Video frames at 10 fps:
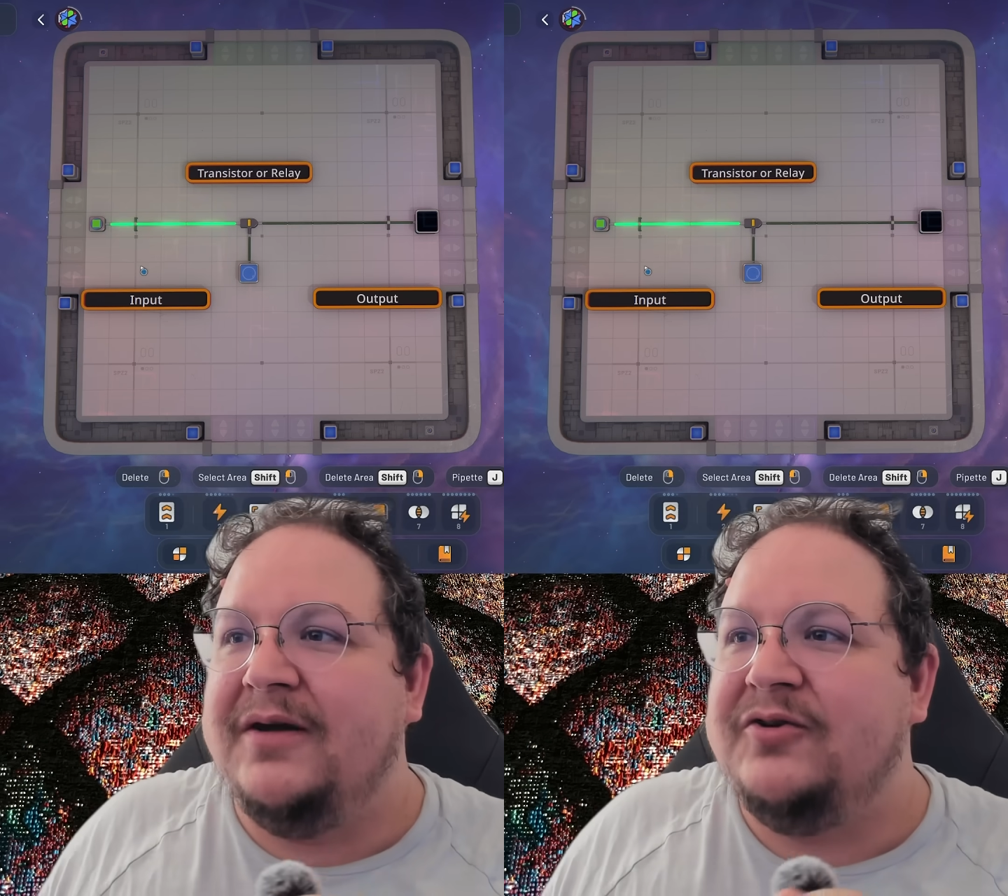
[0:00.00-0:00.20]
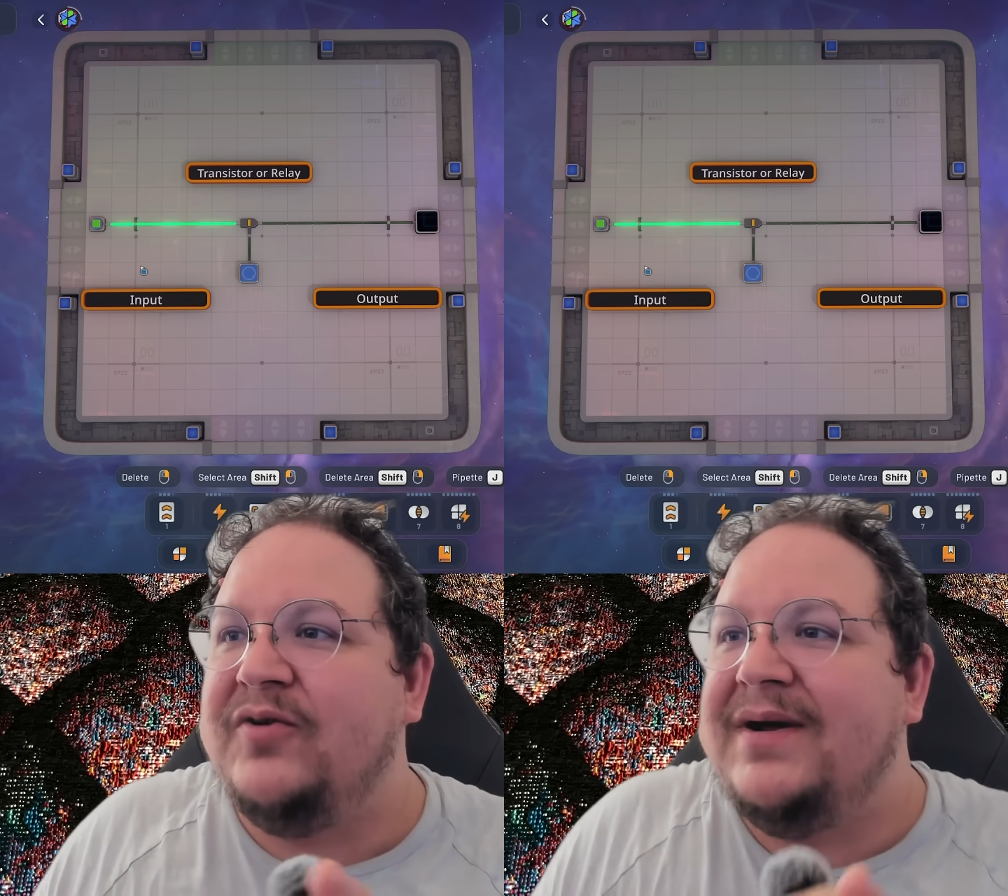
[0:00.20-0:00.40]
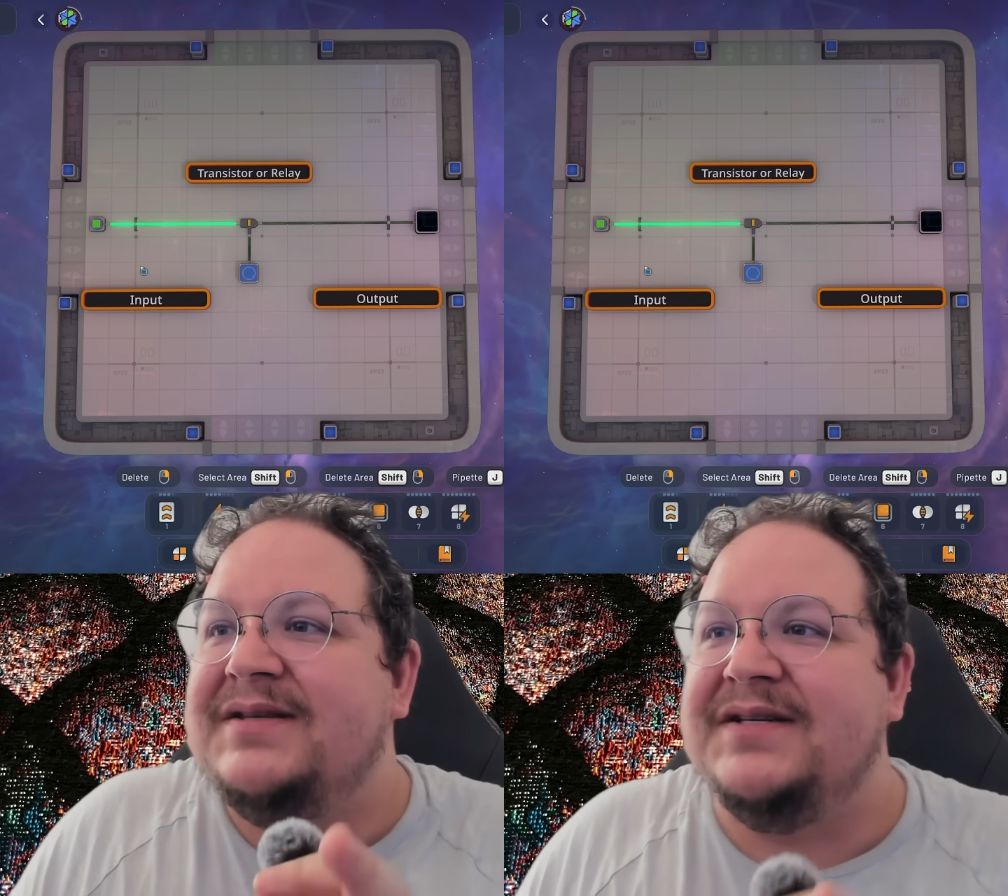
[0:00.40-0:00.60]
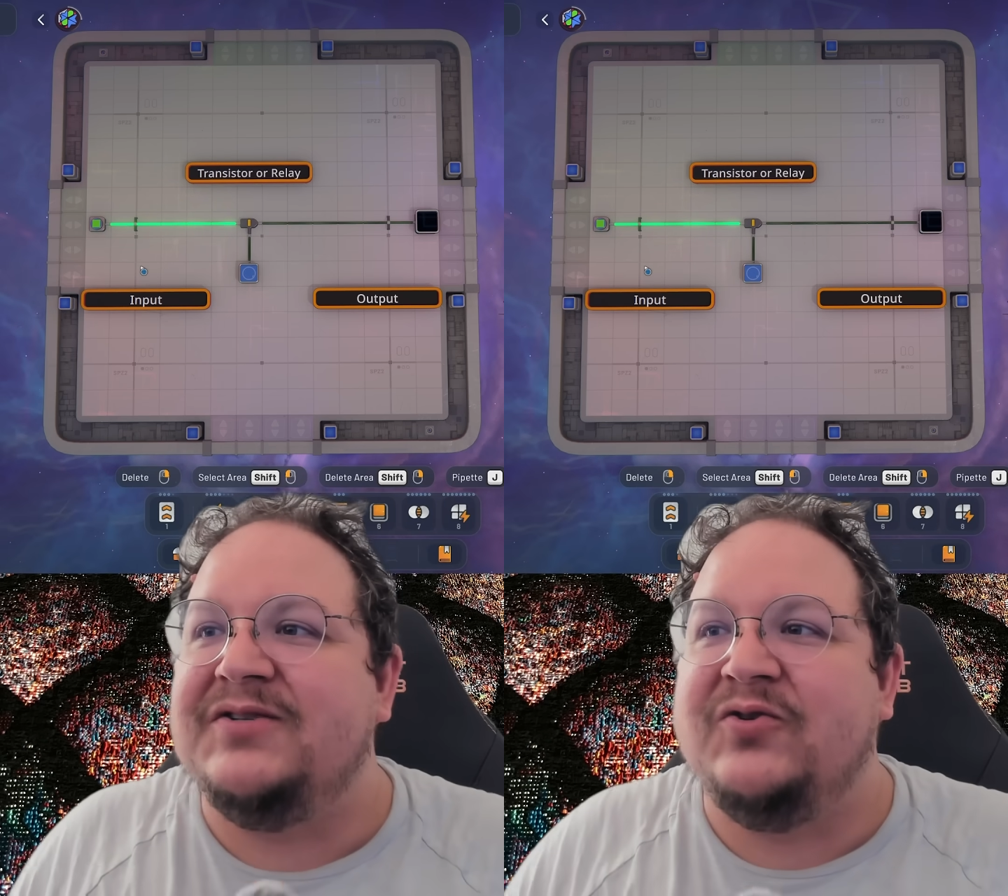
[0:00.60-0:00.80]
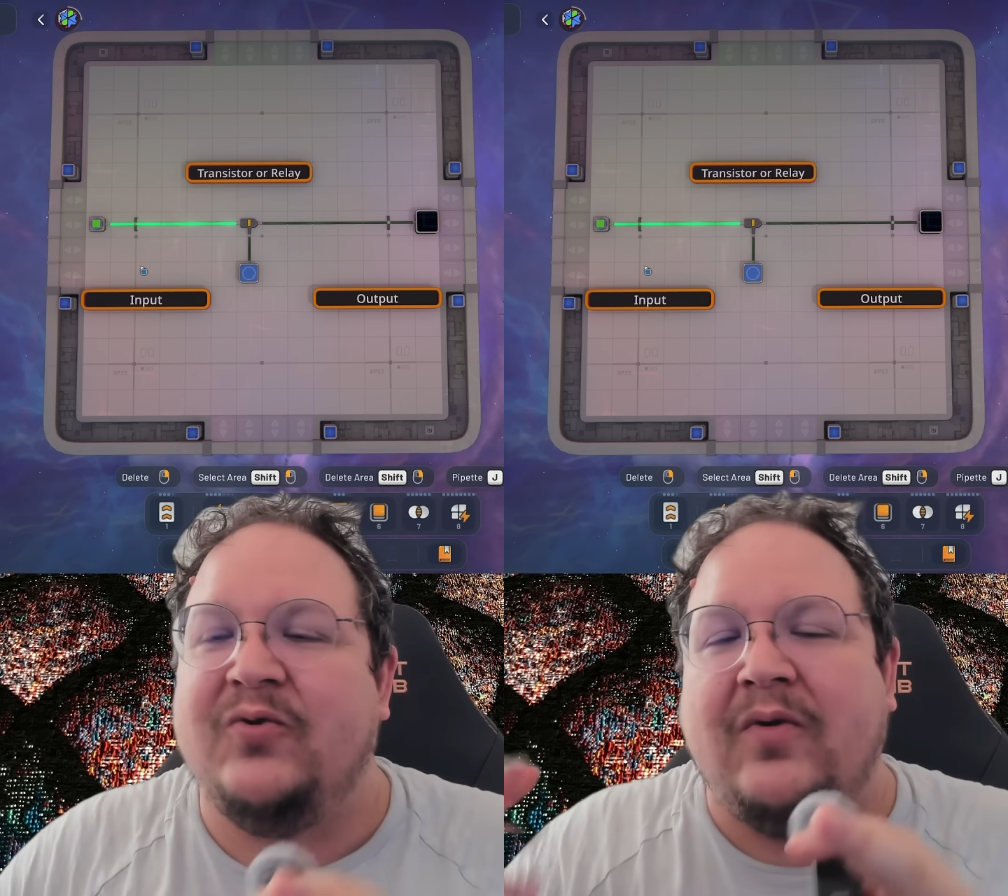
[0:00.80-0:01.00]
a
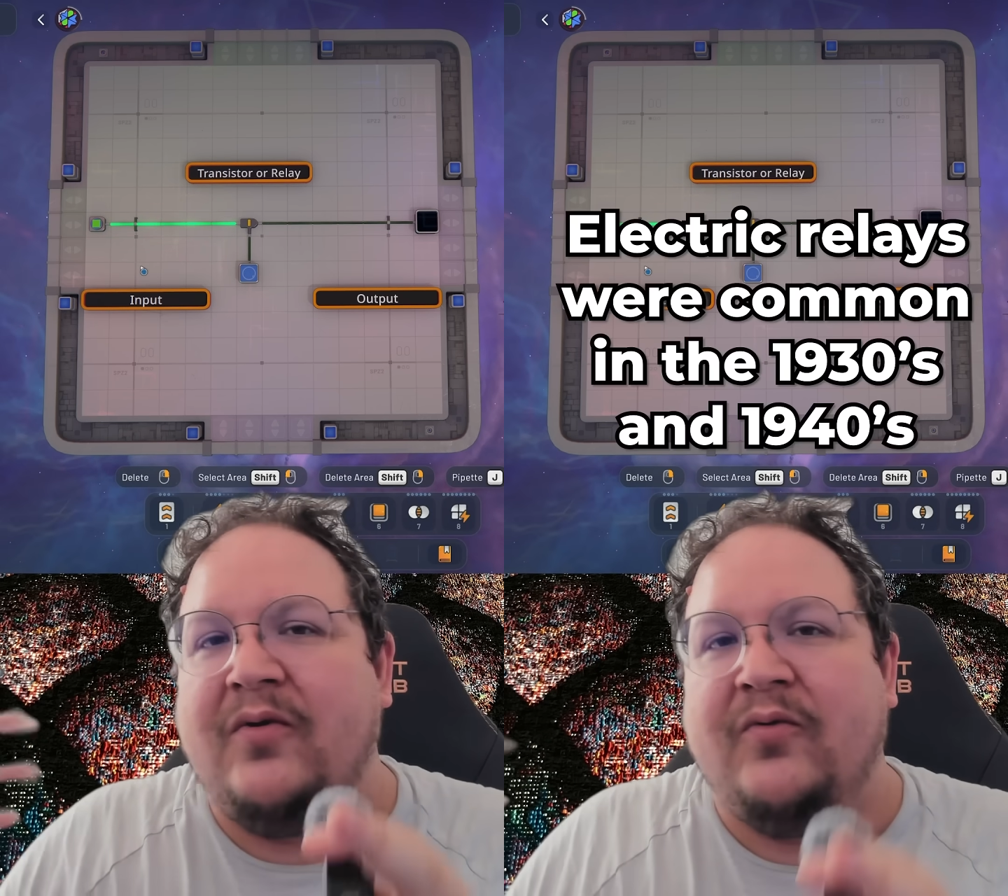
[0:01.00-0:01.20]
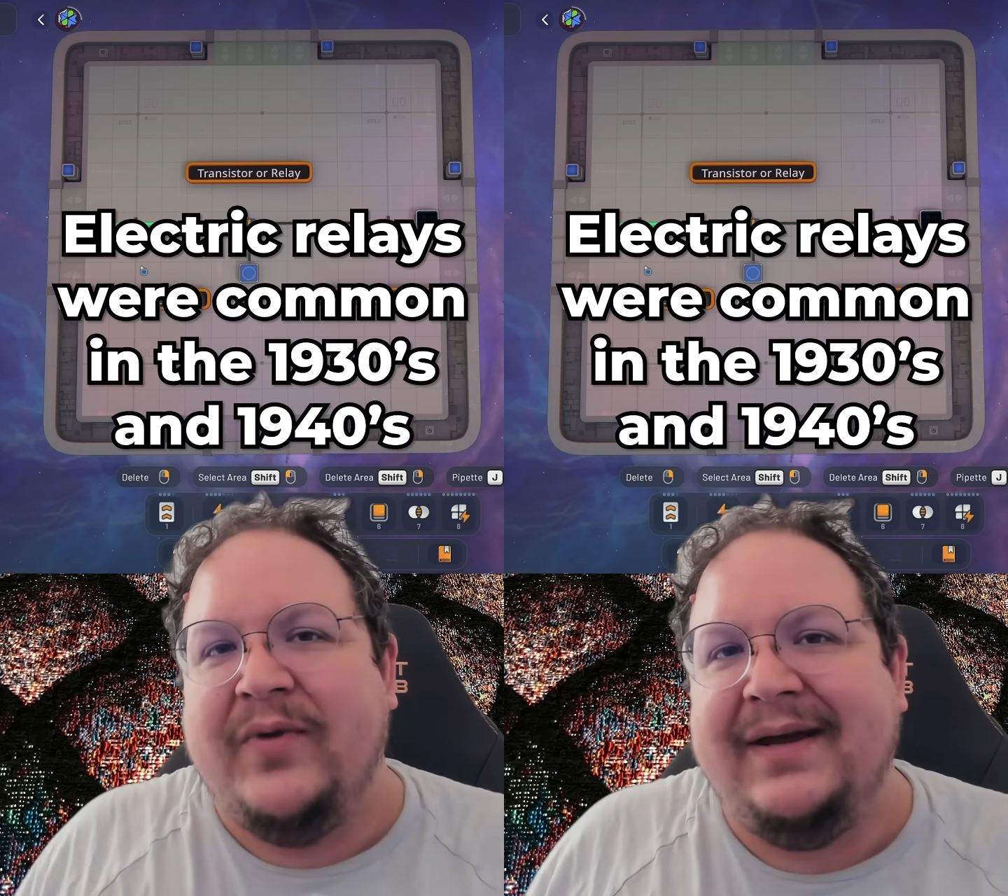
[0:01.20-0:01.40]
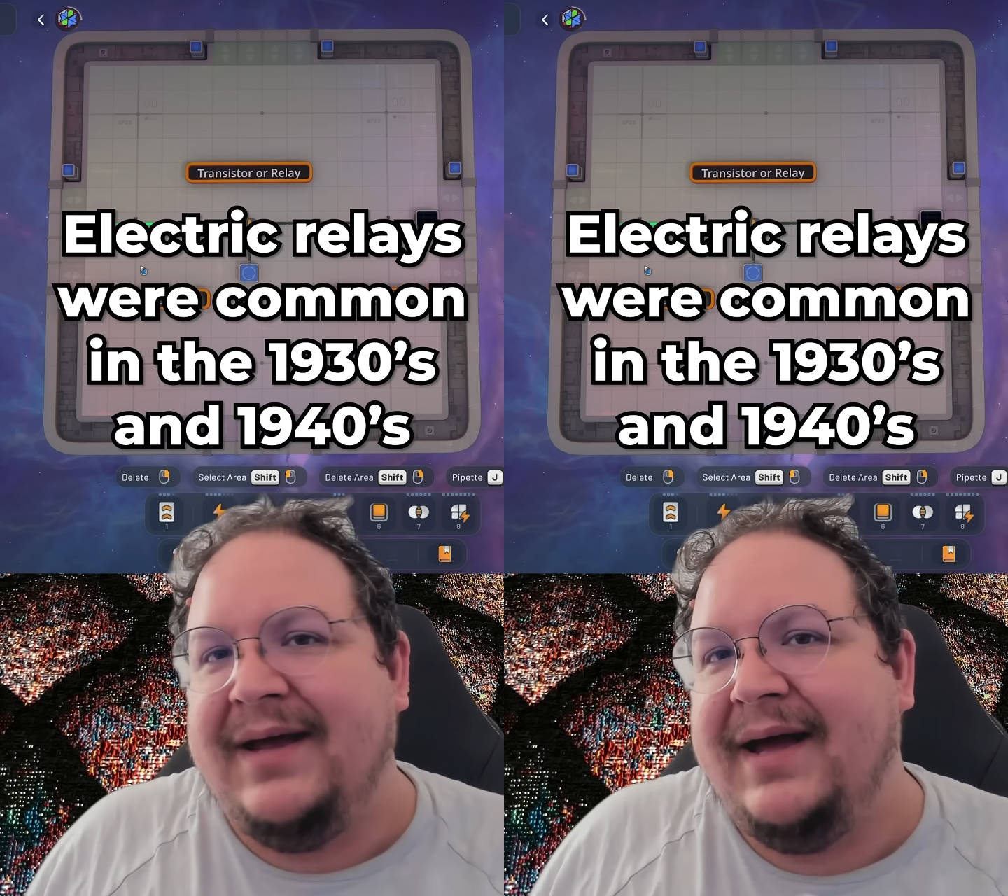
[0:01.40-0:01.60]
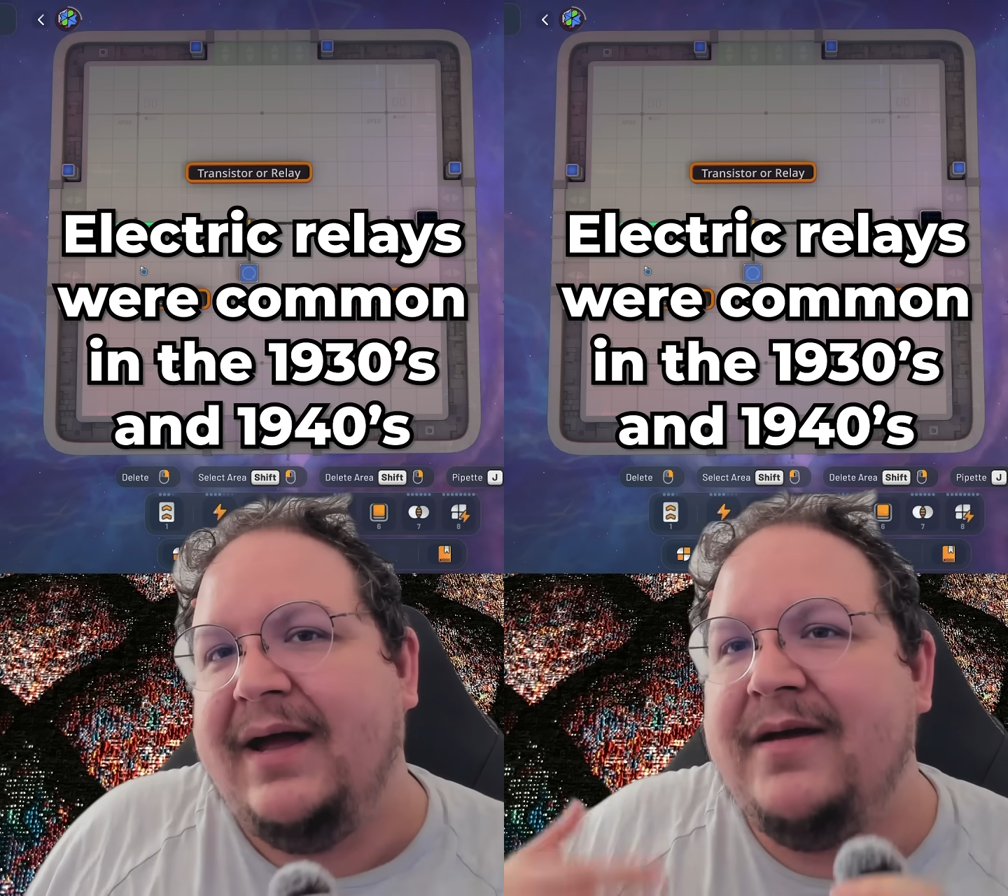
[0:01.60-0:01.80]
transistor or a relay.